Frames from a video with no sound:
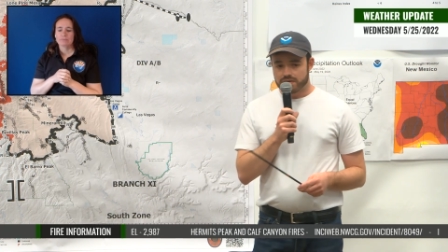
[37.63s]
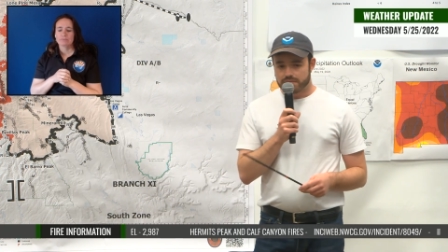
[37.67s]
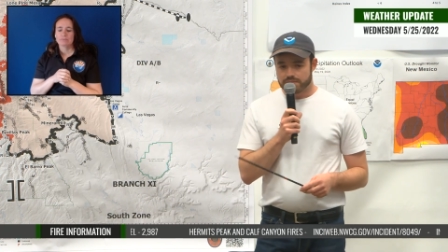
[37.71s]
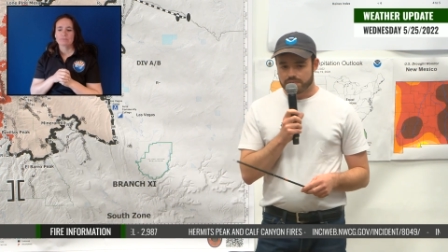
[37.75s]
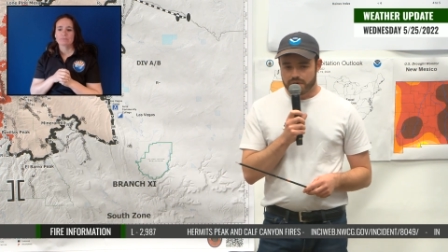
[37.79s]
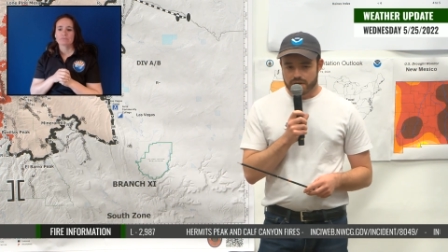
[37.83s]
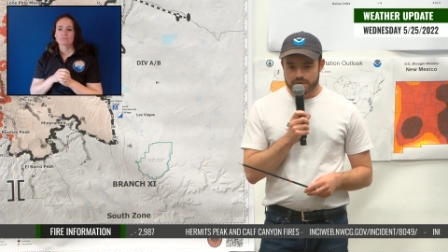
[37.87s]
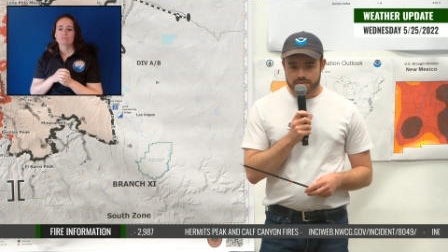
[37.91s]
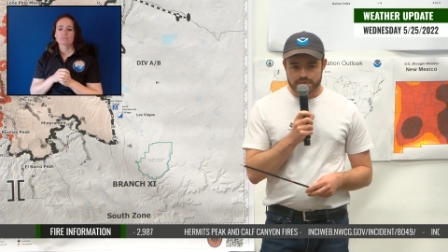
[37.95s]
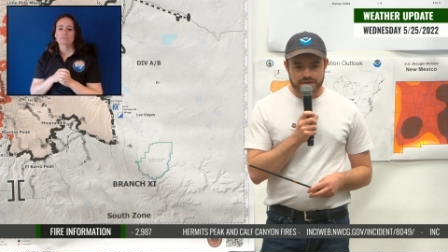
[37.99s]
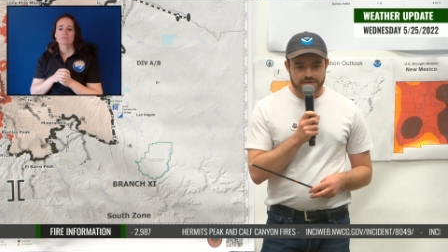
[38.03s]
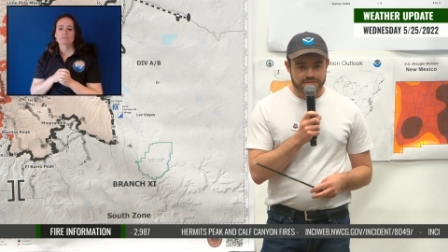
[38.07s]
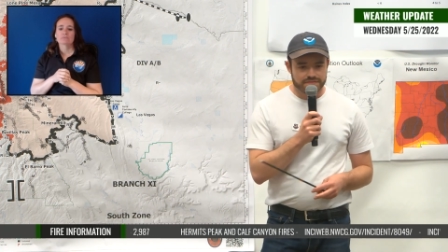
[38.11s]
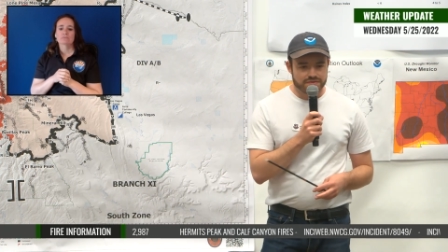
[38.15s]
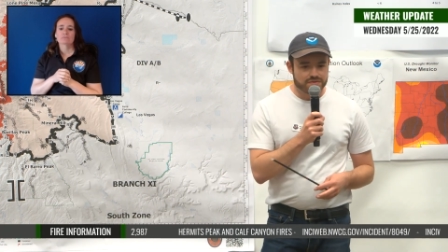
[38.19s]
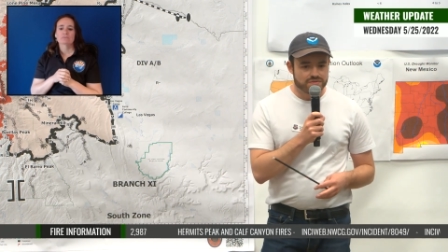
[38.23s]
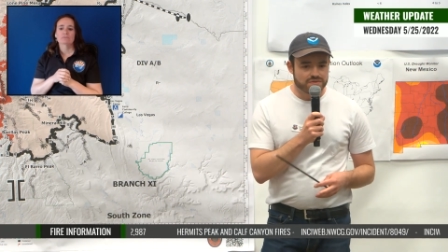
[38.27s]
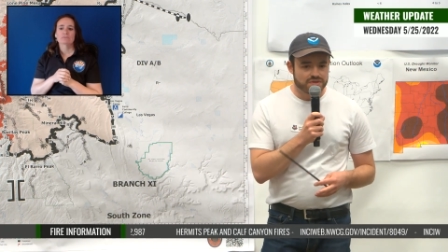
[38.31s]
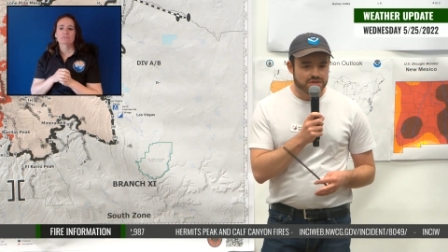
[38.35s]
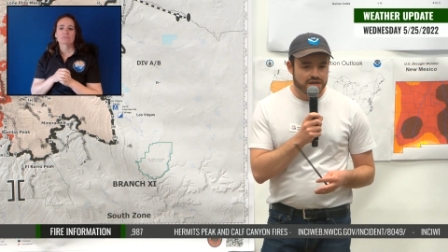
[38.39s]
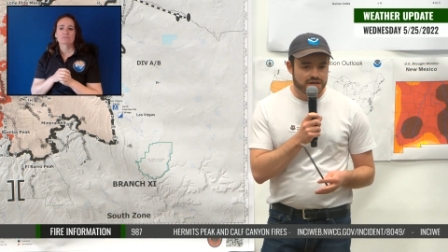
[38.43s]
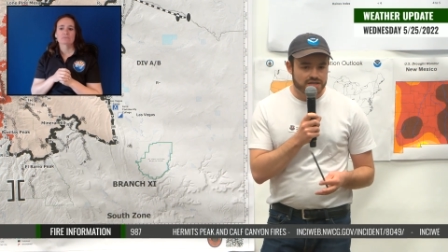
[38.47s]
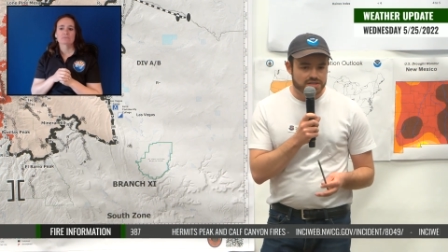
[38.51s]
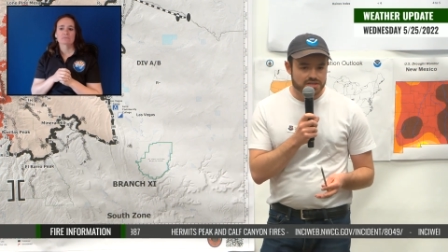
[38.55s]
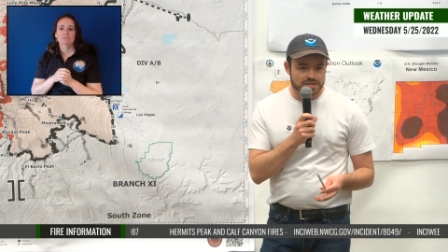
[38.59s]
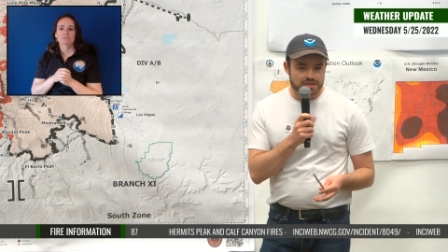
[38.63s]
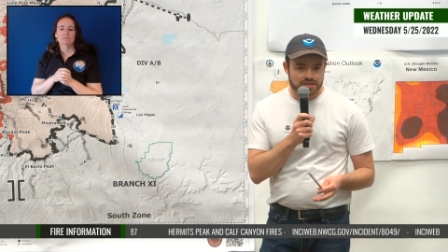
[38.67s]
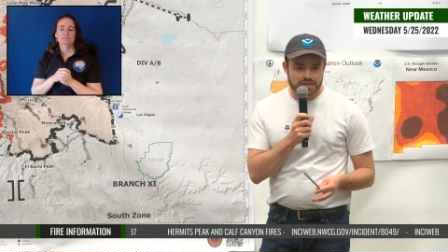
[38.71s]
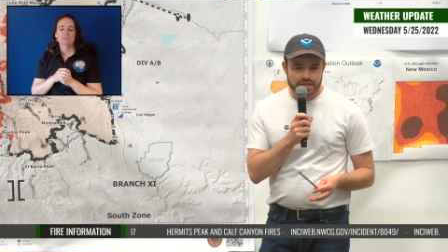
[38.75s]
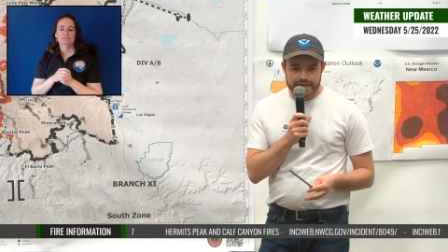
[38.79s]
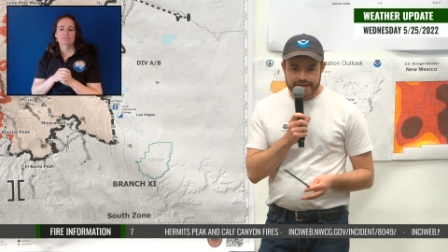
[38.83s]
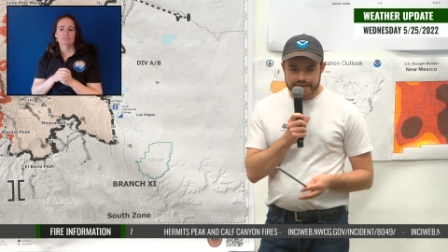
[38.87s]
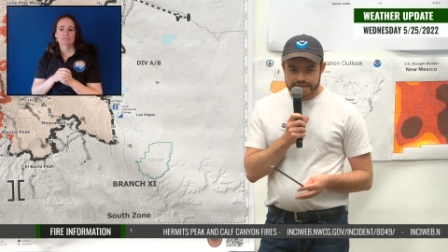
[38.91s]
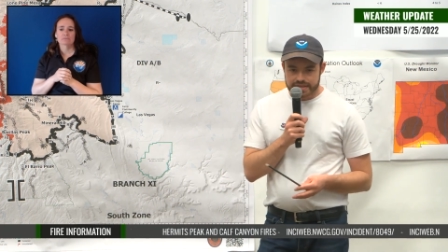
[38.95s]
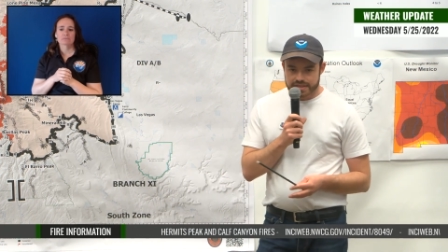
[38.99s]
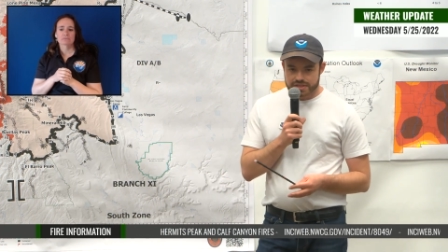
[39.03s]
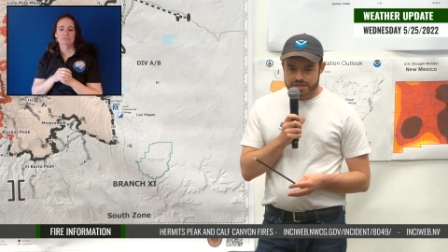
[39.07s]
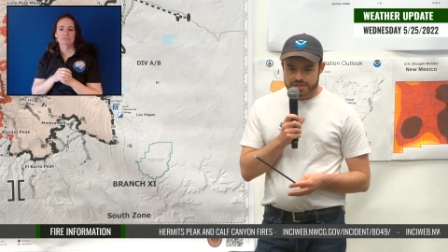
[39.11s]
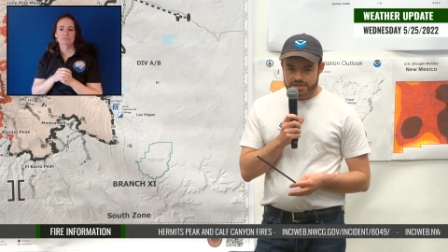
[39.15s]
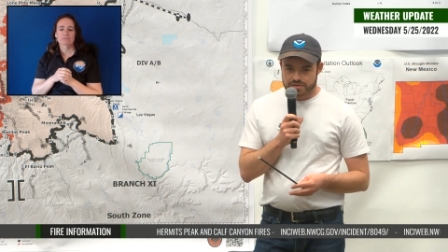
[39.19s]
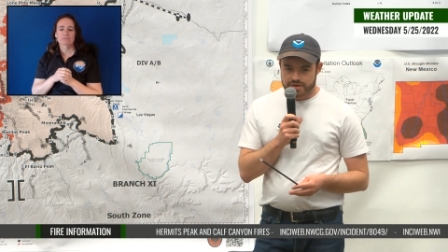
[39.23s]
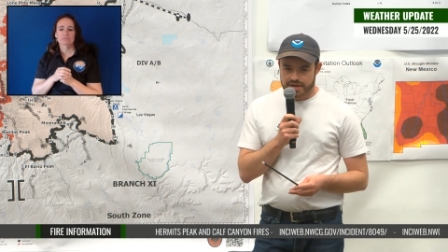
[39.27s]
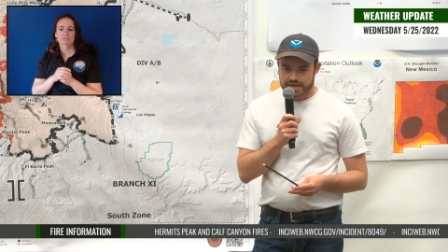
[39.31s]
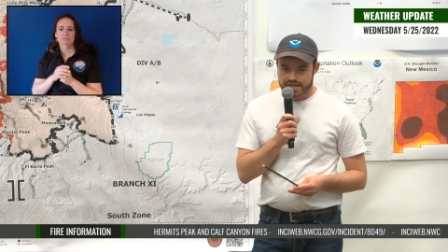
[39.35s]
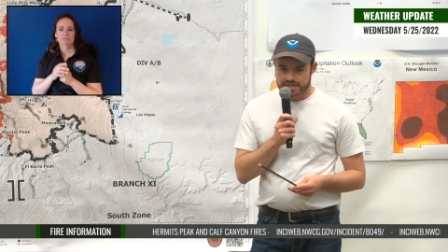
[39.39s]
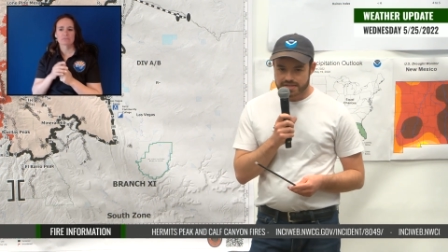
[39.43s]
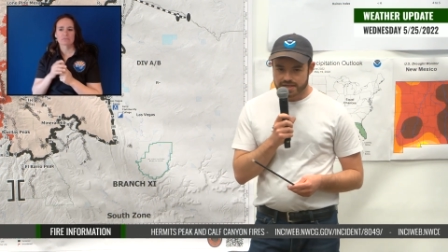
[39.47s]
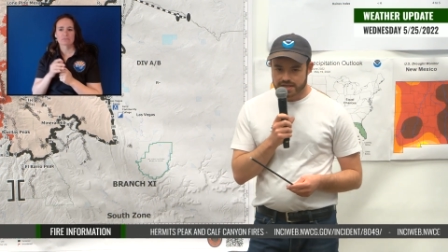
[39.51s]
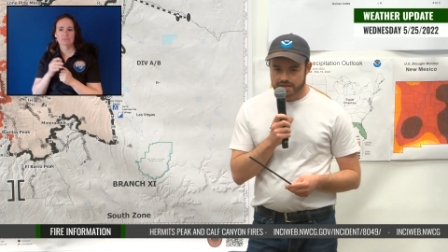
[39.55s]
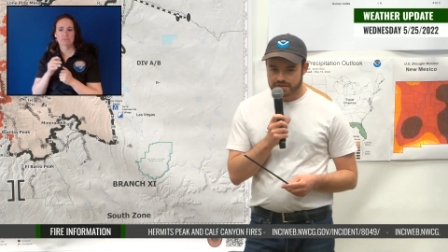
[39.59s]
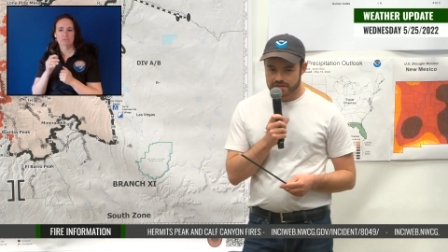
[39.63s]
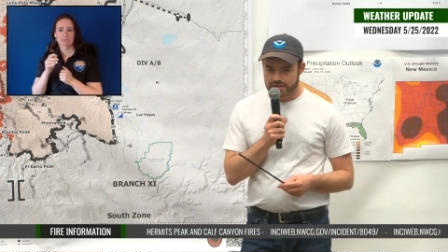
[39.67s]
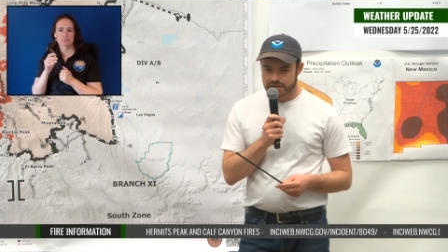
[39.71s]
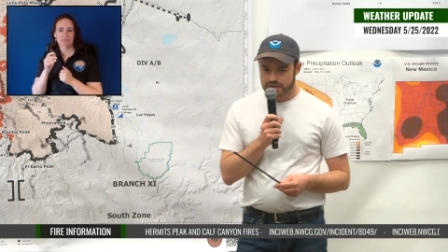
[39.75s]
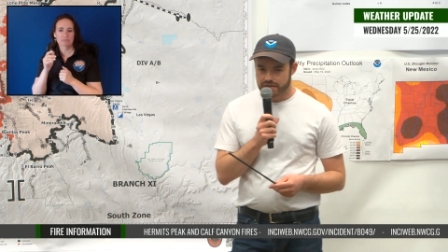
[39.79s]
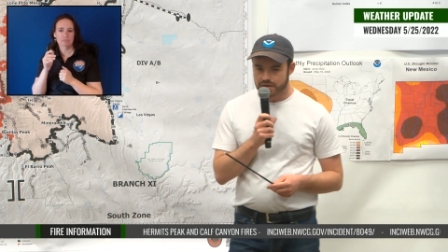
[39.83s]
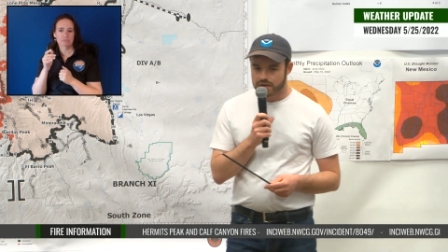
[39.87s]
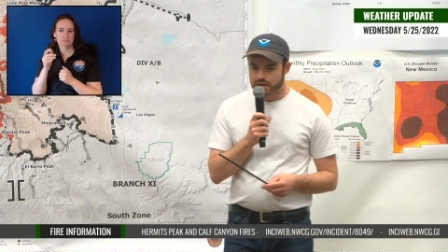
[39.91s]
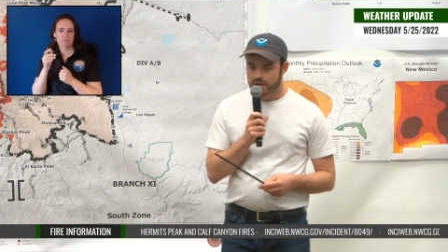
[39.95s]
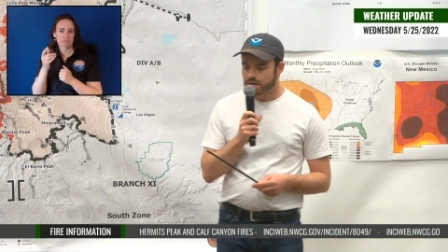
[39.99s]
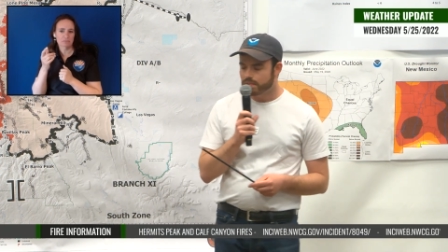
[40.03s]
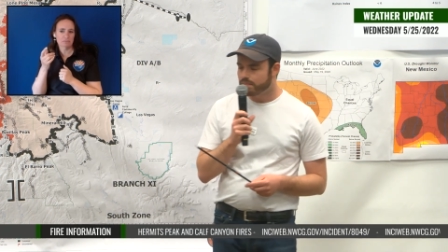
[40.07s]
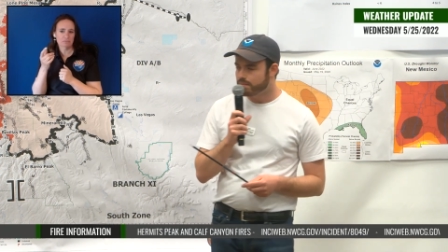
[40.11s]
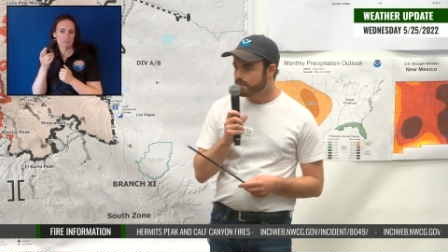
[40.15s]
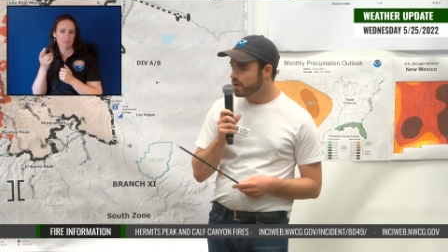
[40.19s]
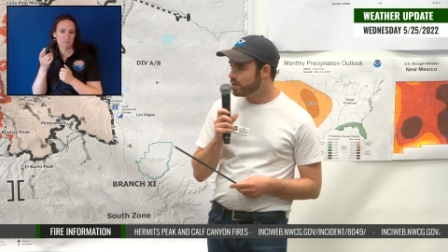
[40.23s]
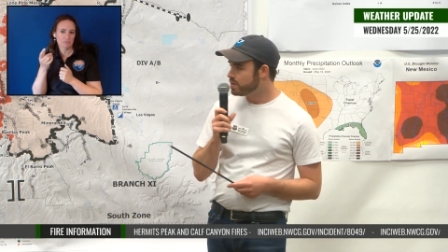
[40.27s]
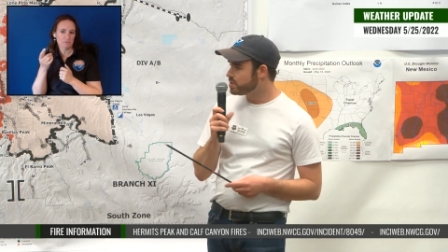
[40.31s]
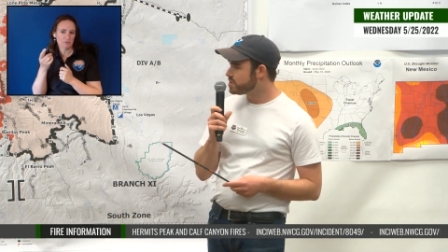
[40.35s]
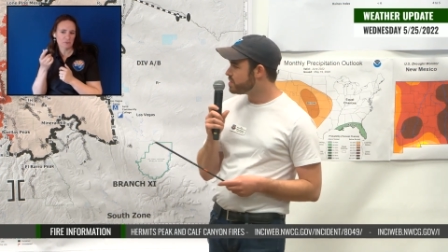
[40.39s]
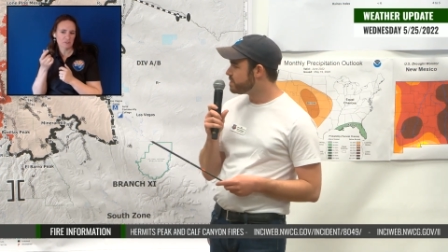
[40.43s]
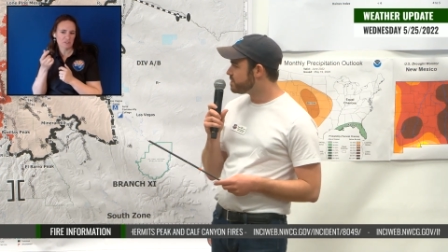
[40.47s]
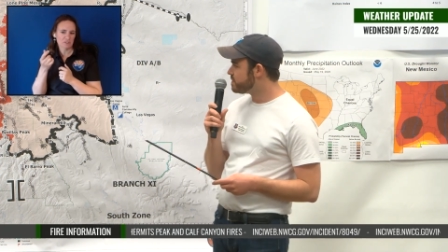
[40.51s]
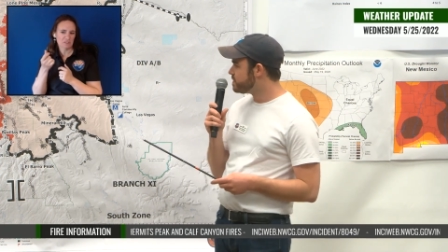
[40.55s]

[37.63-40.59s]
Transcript: probably a few dozen lightning strikes out there. Most of